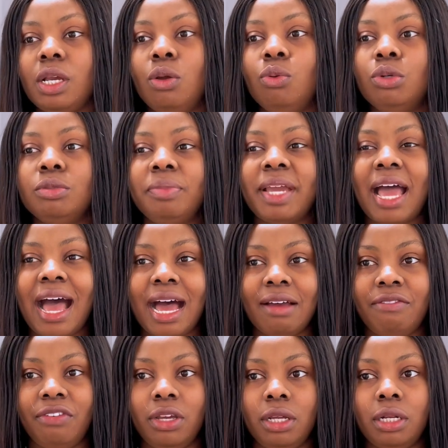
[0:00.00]
we'll be
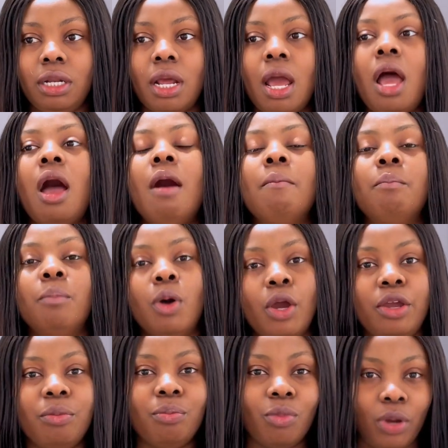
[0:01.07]
having moi
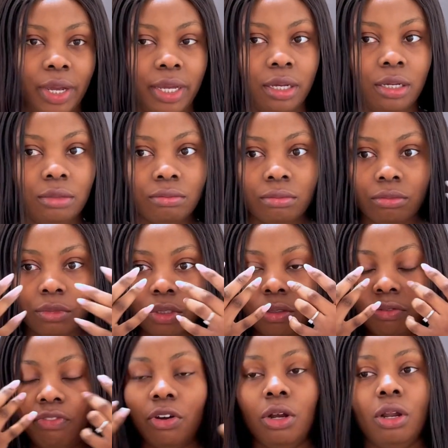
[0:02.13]
moi
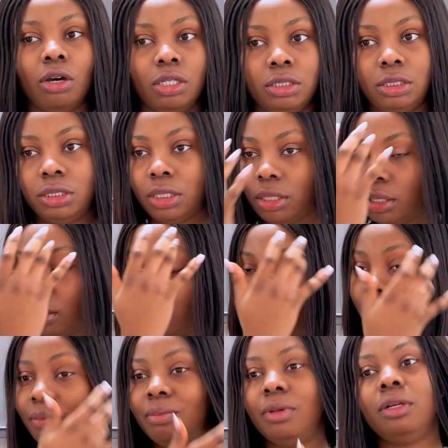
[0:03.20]
for lunch.
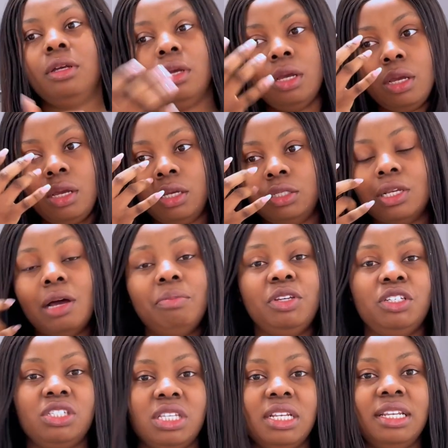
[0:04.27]
So I'll be
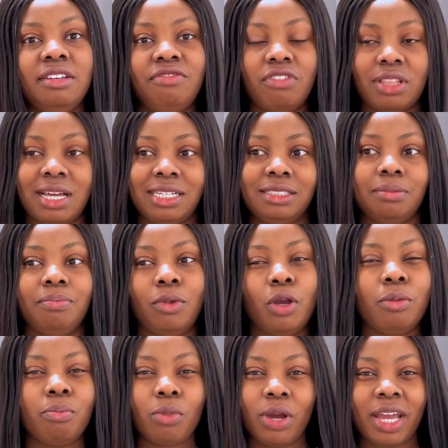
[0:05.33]
using leaf for that, moi
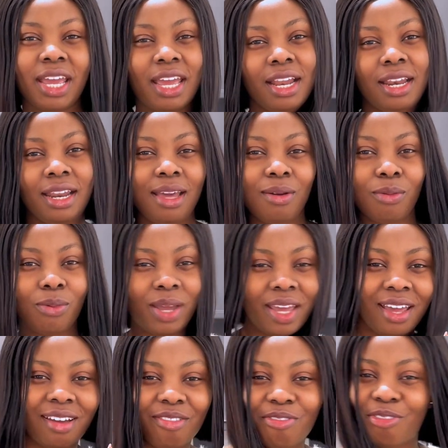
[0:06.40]
moi
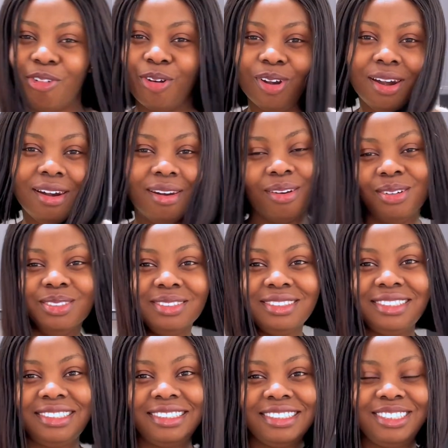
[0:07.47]
elewe for
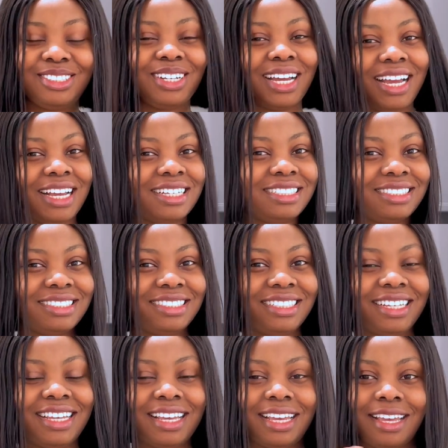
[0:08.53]
lunch. You guys,
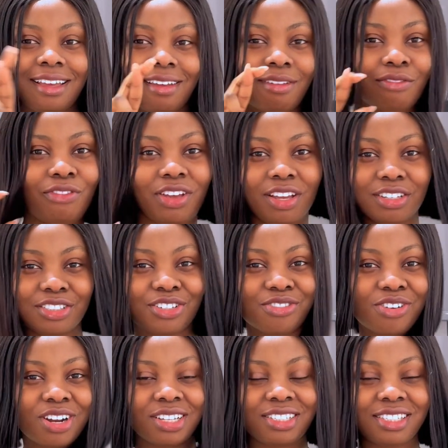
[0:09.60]
fingers
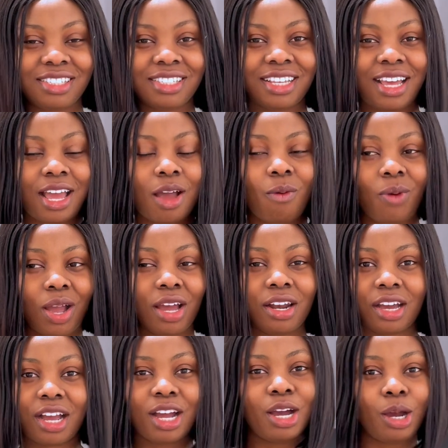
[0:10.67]
crossed, we're
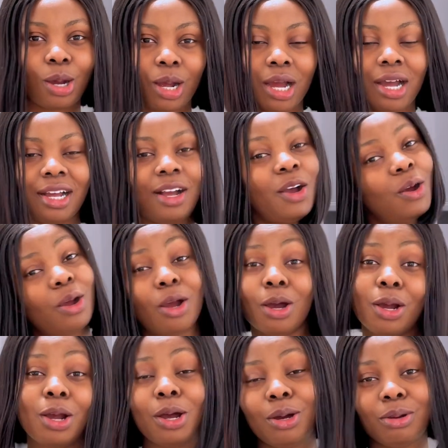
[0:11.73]
gonna cook, cook,
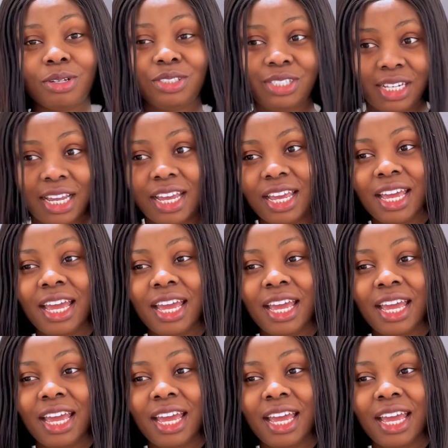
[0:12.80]
cook, cook today.